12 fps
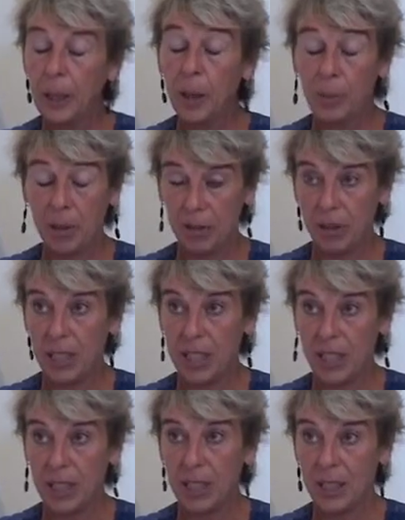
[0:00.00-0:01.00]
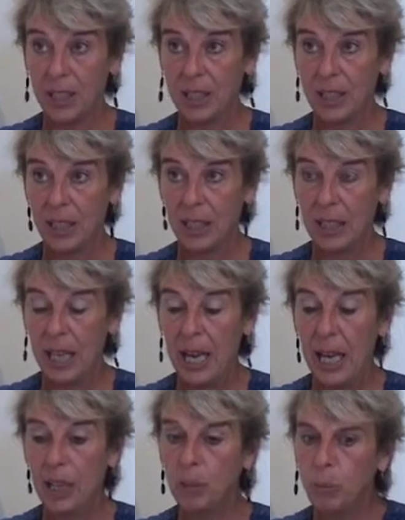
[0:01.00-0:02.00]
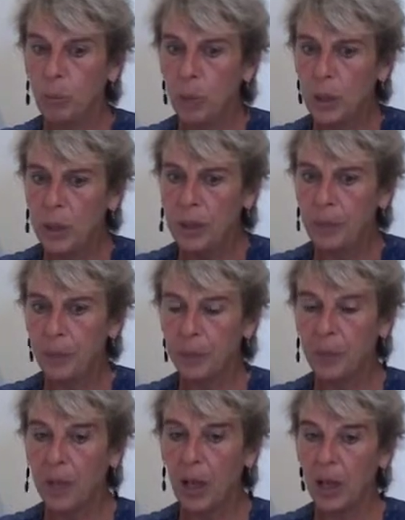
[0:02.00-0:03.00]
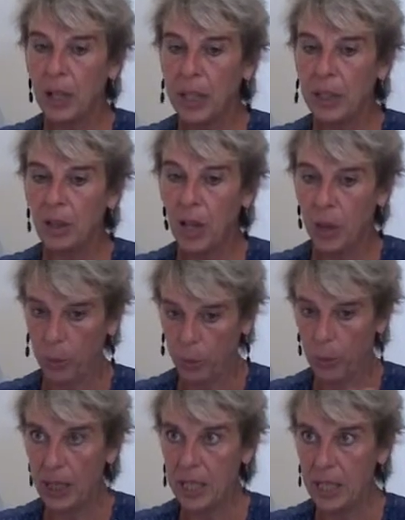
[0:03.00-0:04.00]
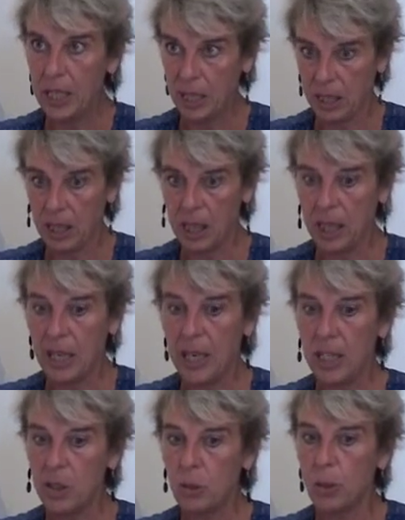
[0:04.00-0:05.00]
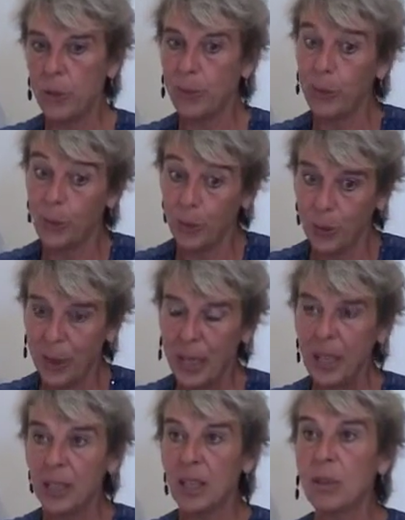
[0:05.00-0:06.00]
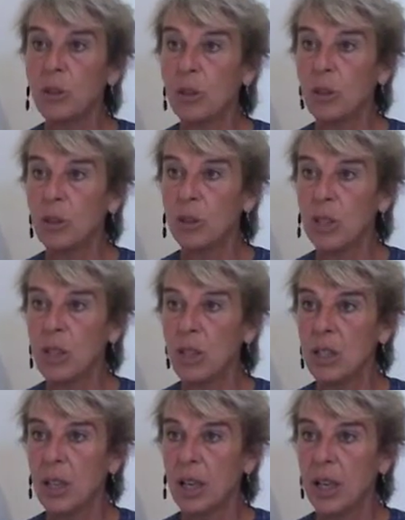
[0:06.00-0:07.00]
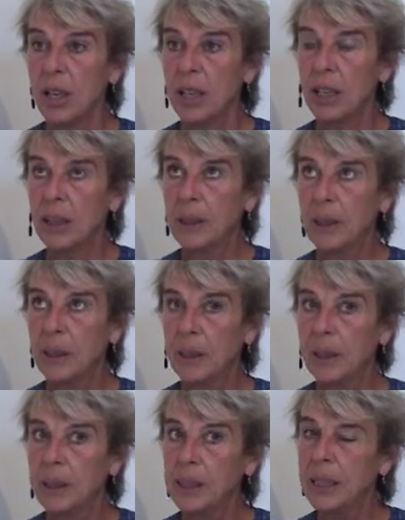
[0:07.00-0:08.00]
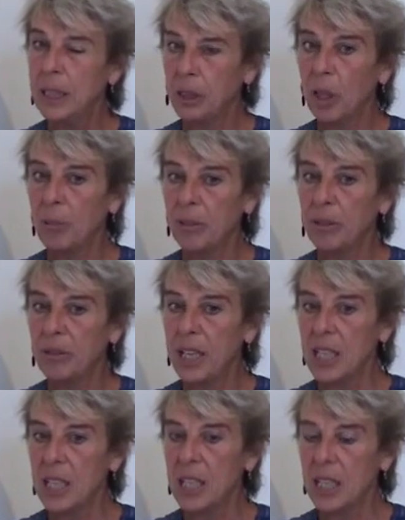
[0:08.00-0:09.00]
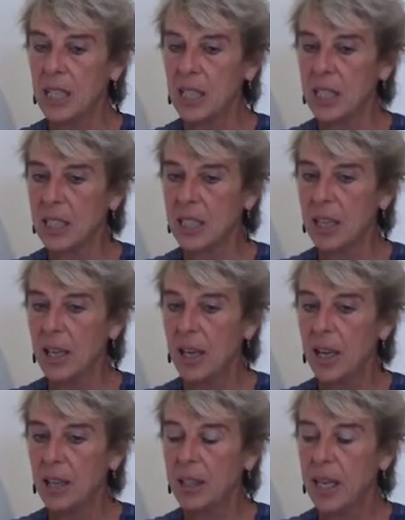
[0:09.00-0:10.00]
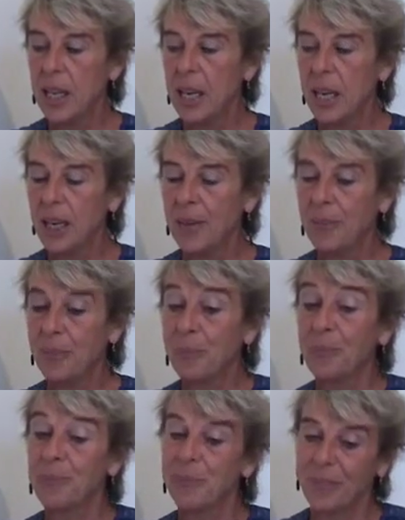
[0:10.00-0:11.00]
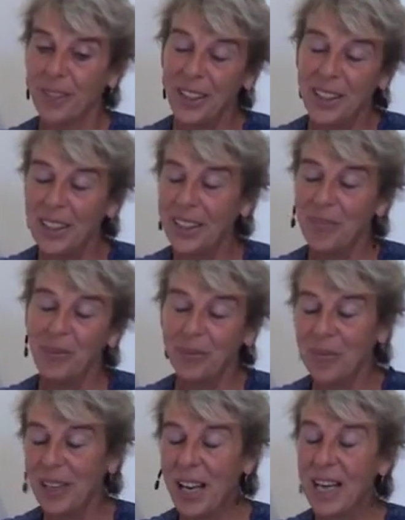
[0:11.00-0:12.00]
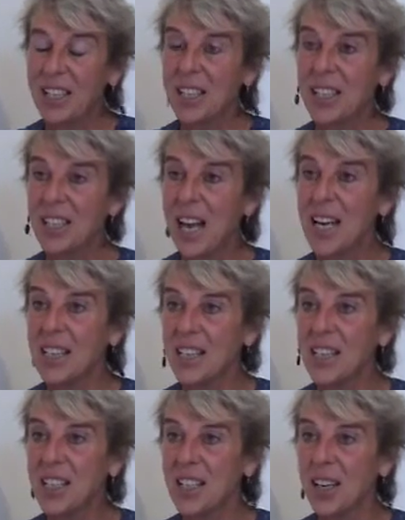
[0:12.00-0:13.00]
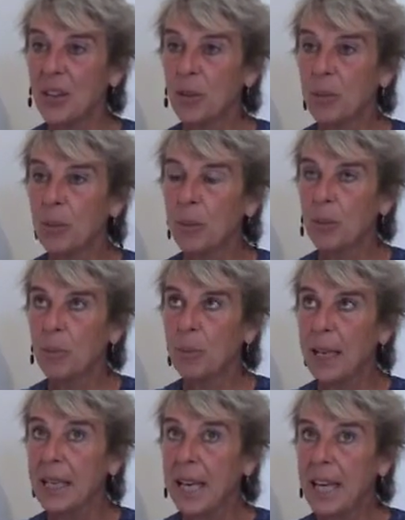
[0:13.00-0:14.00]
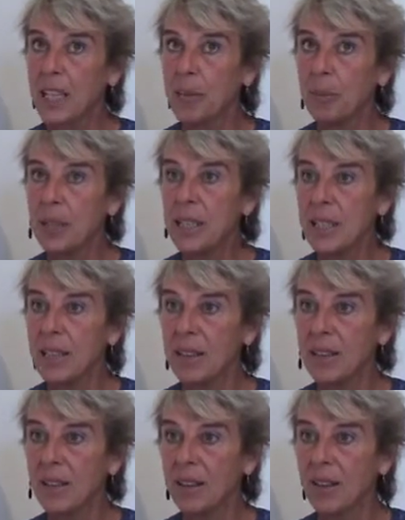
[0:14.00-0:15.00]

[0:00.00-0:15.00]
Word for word: observation. And we, uh, in our training in CKH, we trained our students uh, in these observation skills. They did exercises to make explicit